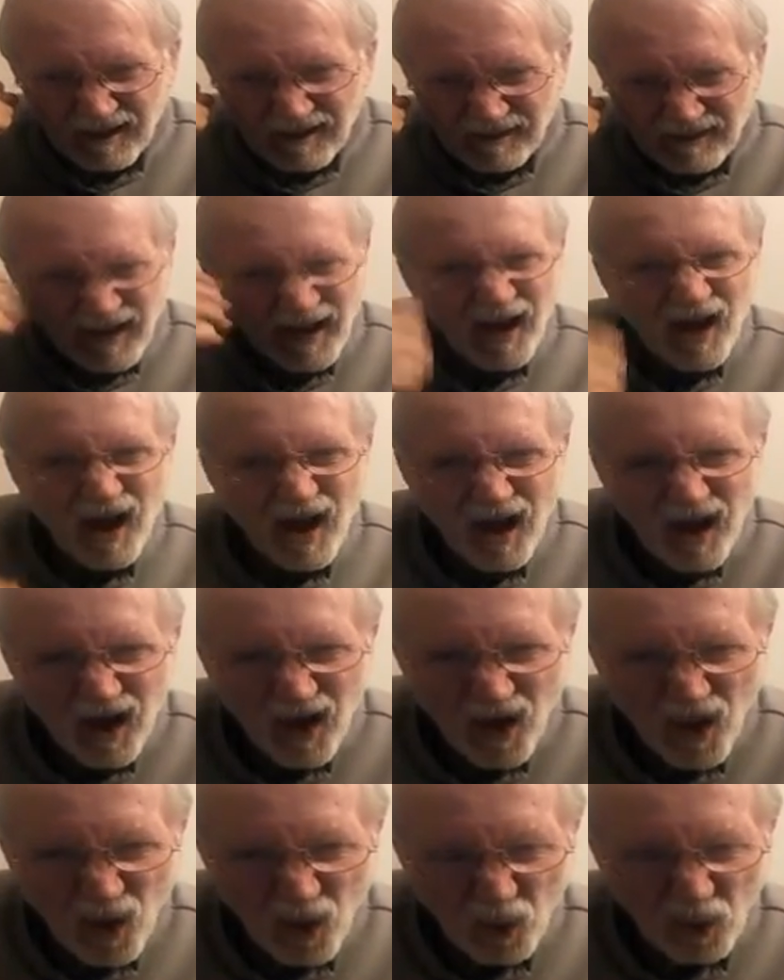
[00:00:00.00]

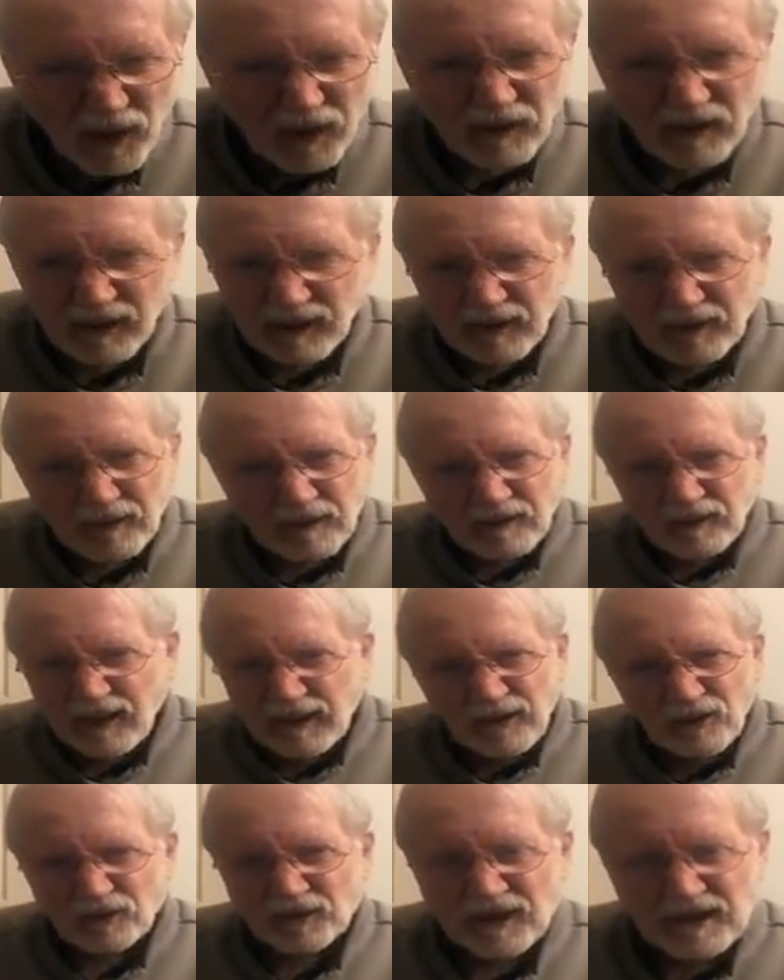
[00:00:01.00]
No, they
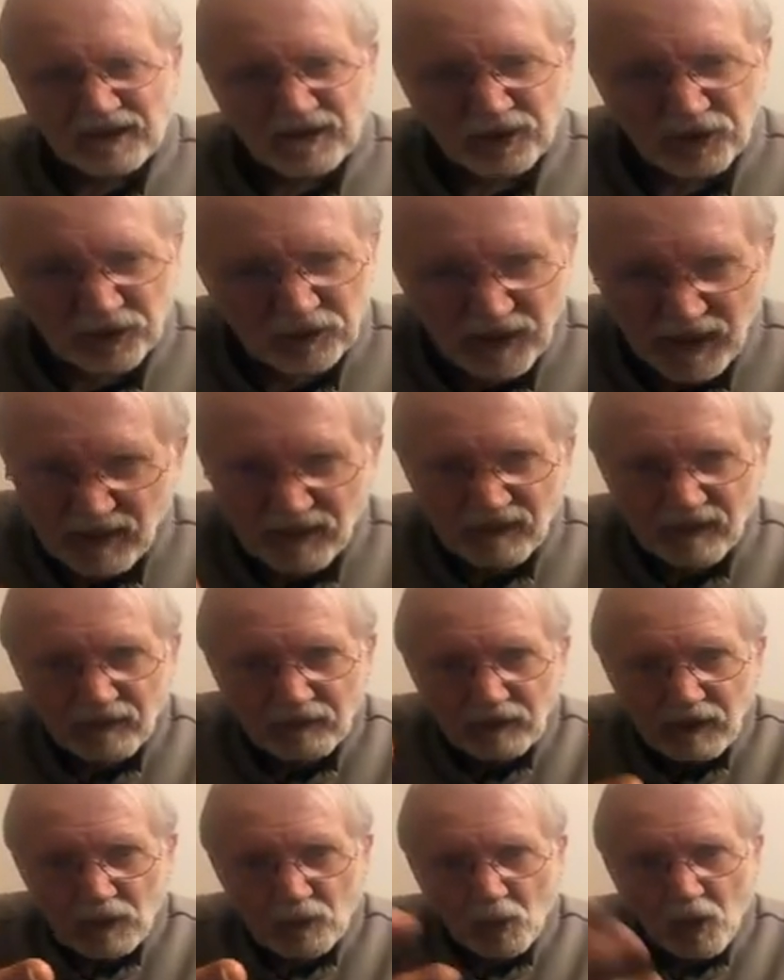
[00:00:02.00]
don't need to do that.
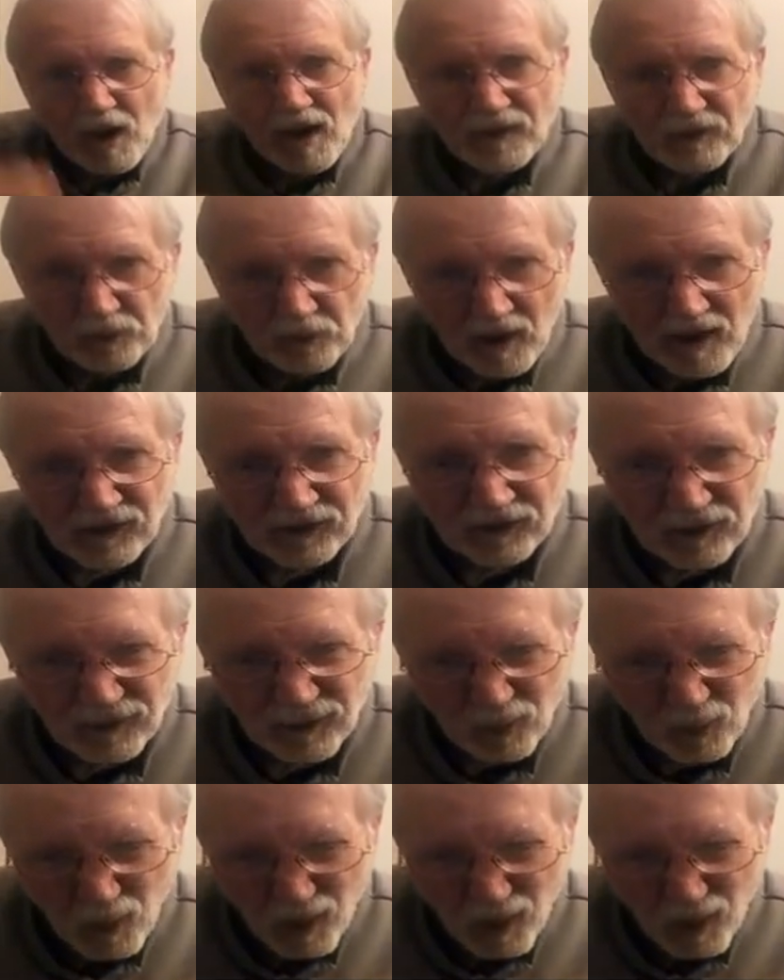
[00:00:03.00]
They walk right through the